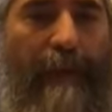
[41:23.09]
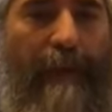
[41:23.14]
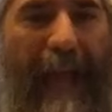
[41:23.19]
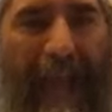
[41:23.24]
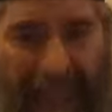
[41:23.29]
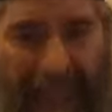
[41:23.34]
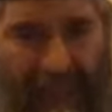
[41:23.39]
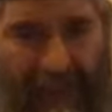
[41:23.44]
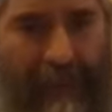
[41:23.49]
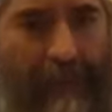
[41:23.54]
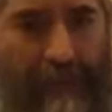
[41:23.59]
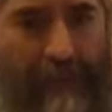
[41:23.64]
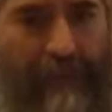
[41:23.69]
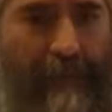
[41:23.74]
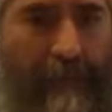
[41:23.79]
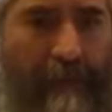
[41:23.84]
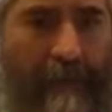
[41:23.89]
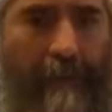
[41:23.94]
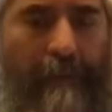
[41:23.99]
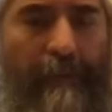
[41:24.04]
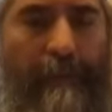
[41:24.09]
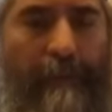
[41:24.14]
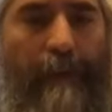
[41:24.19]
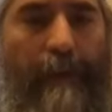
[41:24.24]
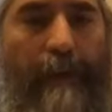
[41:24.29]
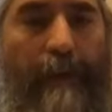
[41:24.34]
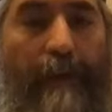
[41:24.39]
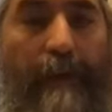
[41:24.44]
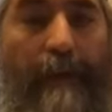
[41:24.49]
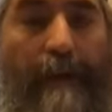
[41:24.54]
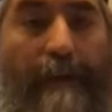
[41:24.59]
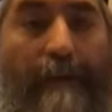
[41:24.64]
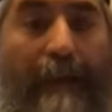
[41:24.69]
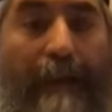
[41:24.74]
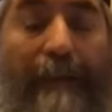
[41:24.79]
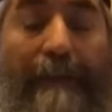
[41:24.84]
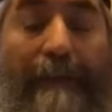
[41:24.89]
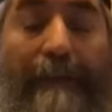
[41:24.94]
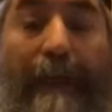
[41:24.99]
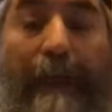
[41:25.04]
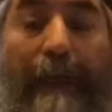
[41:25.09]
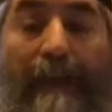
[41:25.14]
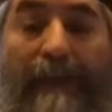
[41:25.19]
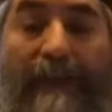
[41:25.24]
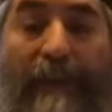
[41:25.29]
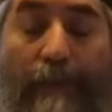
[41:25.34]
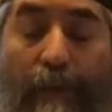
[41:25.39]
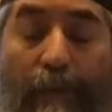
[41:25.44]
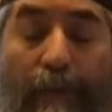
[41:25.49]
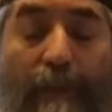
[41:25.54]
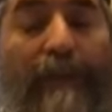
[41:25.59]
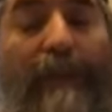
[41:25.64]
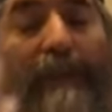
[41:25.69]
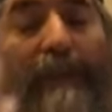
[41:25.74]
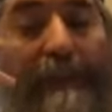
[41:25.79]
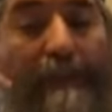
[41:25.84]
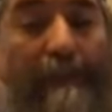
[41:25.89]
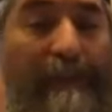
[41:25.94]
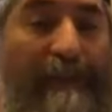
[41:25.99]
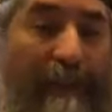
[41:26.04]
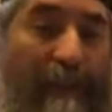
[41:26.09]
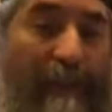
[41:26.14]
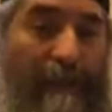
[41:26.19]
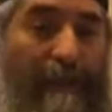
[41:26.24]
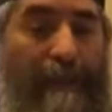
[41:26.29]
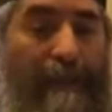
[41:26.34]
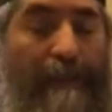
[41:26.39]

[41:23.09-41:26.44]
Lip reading: actions, then Hashem reveals himself.